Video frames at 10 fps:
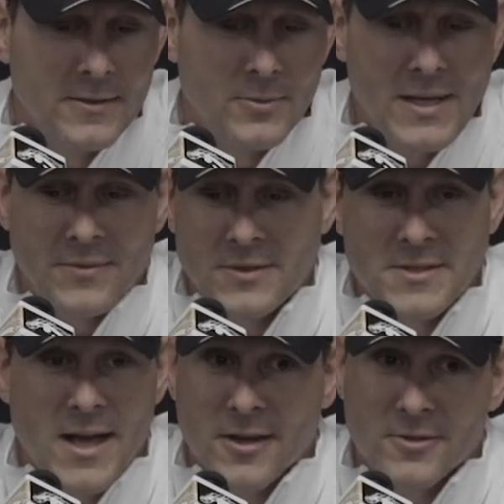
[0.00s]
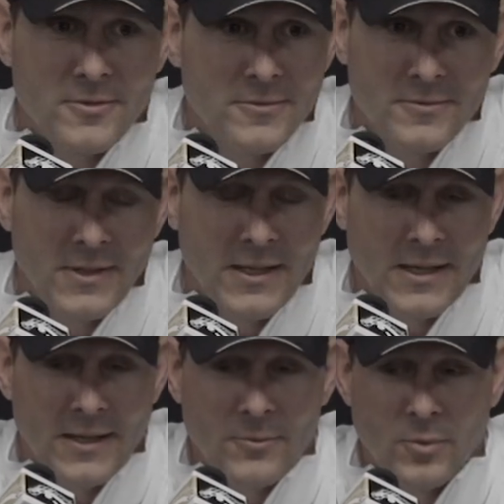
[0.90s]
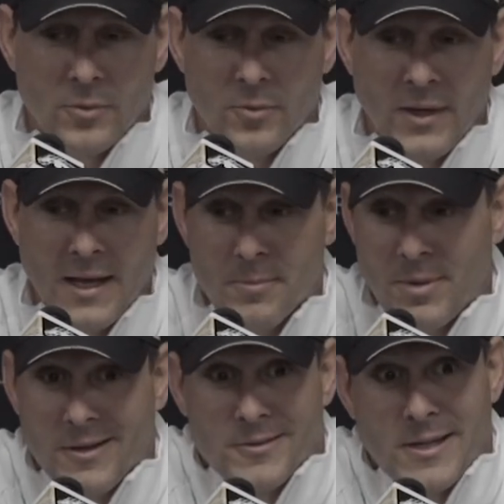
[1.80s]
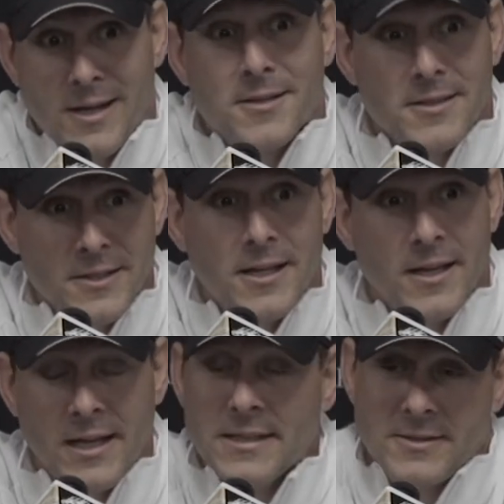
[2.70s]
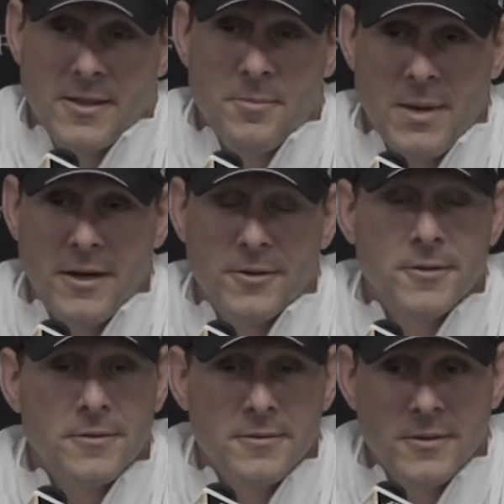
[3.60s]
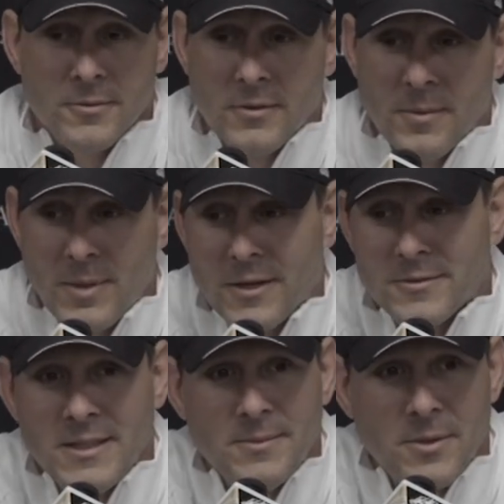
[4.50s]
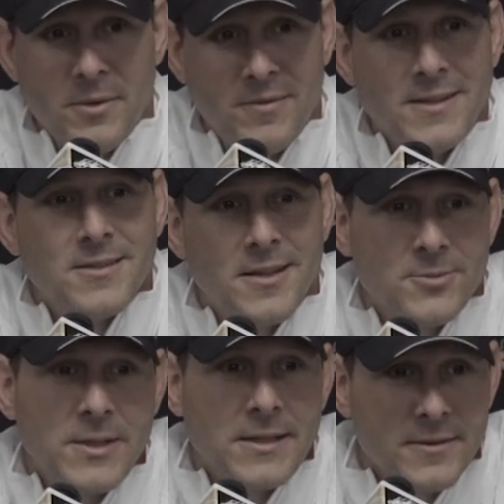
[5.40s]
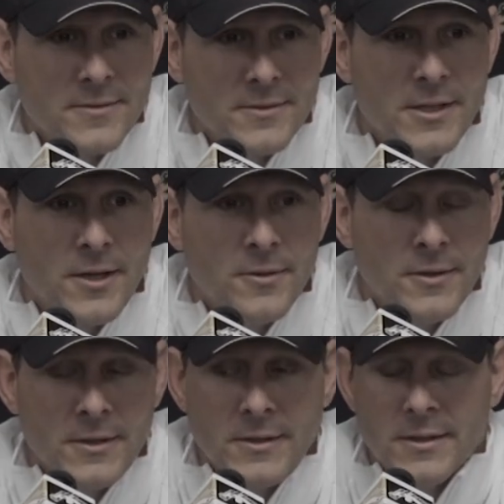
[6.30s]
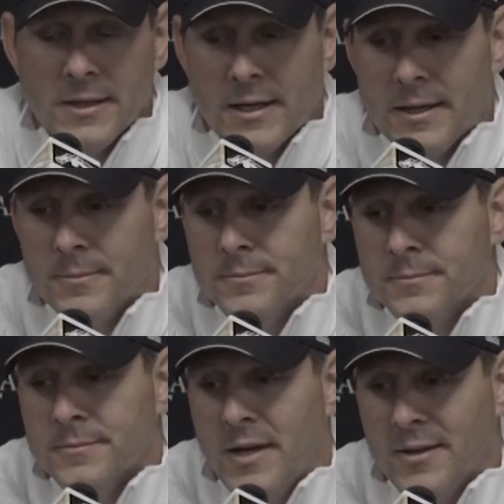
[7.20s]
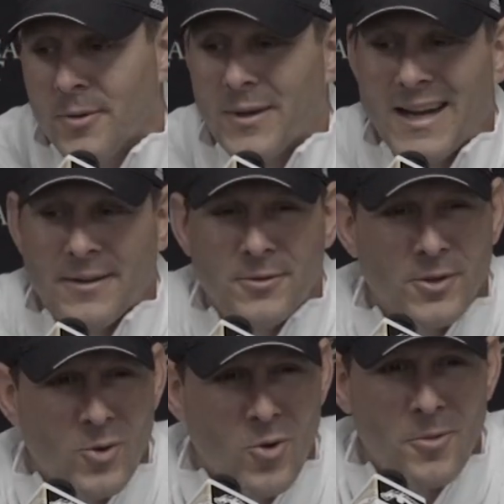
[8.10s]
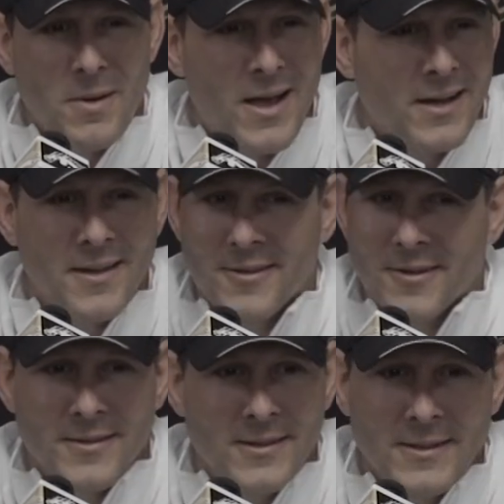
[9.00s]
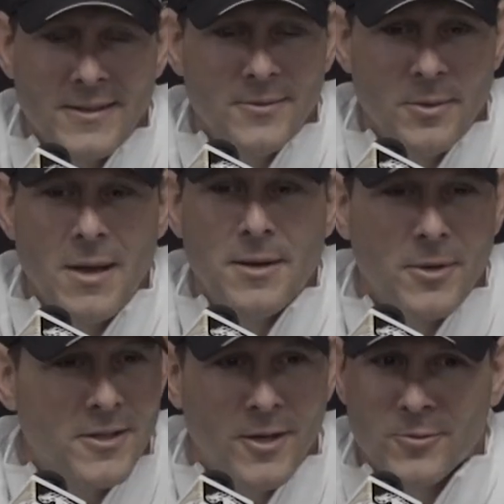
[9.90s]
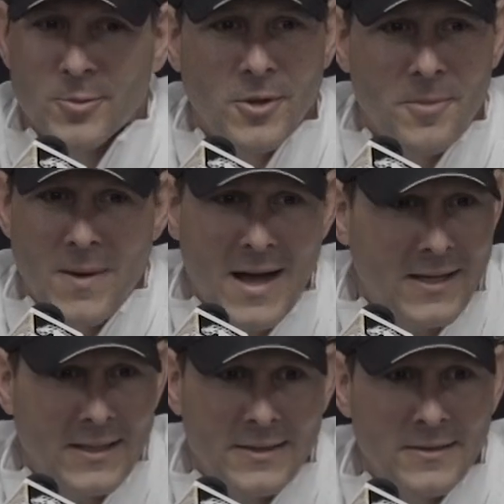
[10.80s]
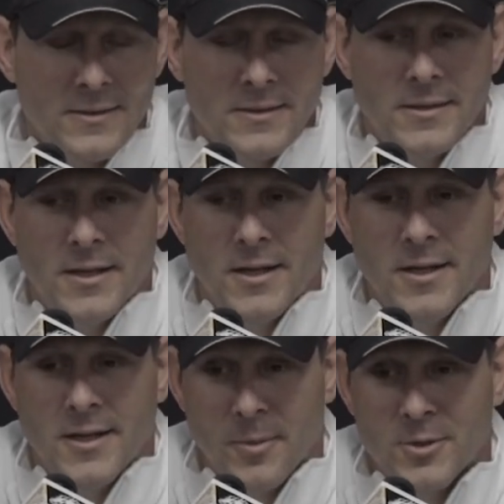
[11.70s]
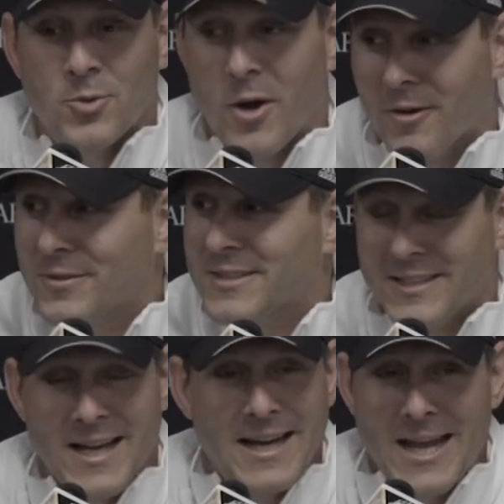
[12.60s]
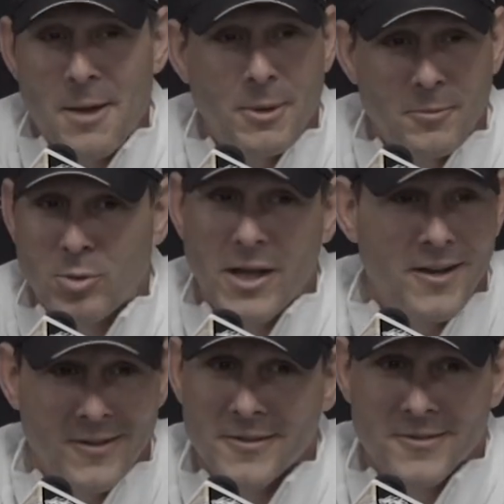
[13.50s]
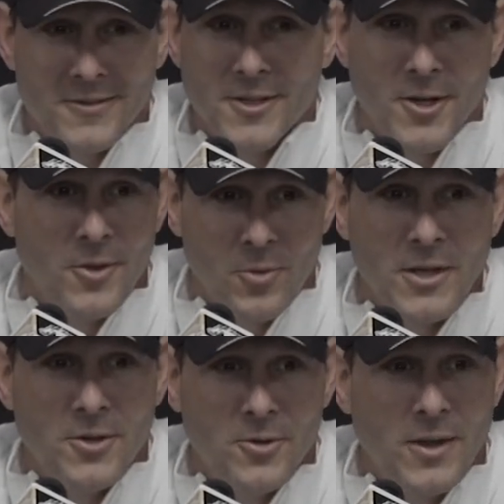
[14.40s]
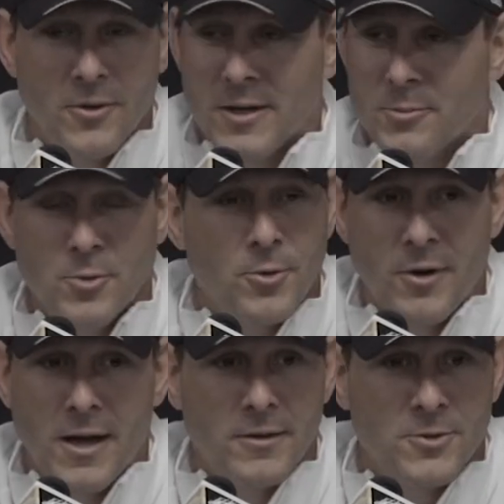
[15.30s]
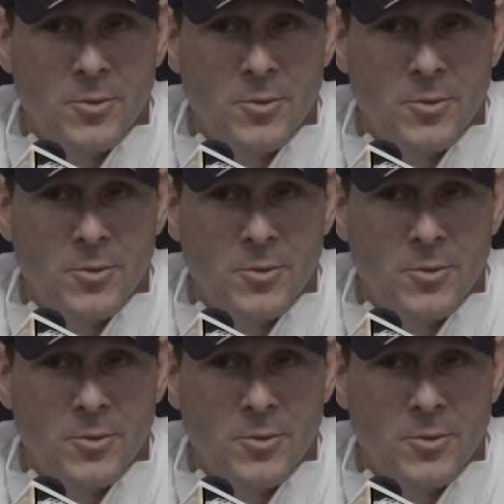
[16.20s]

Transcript: we have to tackle. And we got better tackling today against a better team than we faced last week, you know. I thought we got after the quarterback. I thought we made him uncomfortable in the pocket. Number 12 is a dynamic player, you know, that we knew they were going to move him around.